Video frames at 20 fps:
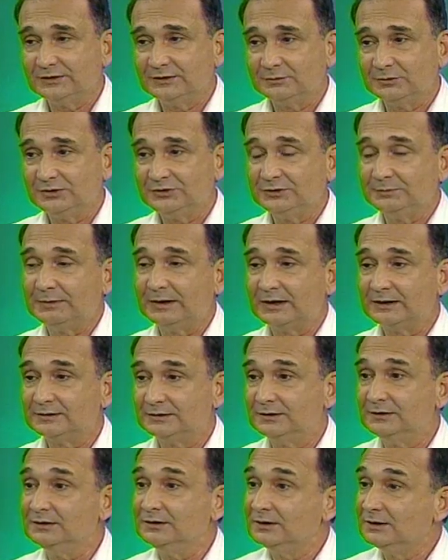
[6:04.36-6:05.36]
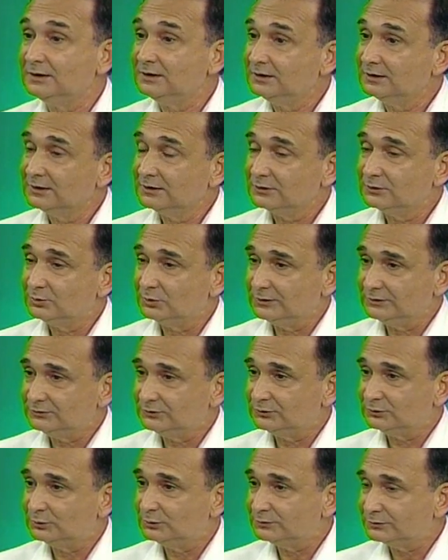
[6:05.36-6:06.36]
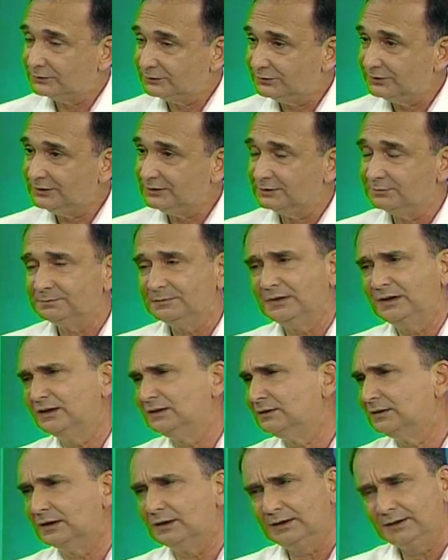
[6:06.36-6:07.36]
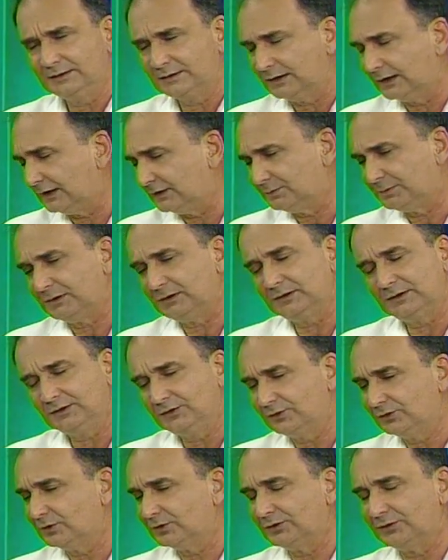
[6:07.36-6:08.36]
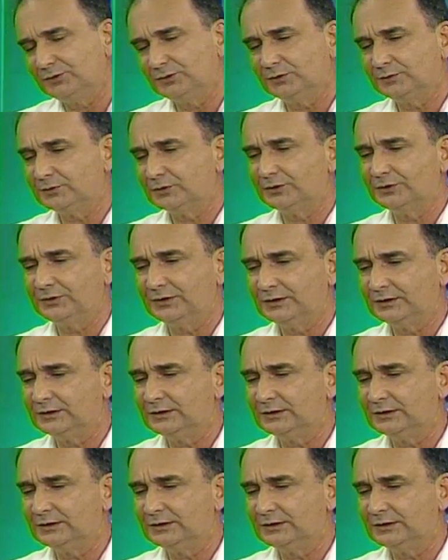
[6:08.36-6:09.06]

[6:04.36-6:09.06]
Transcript: the municipality going to school for free, and in the hospital and so on and so forth.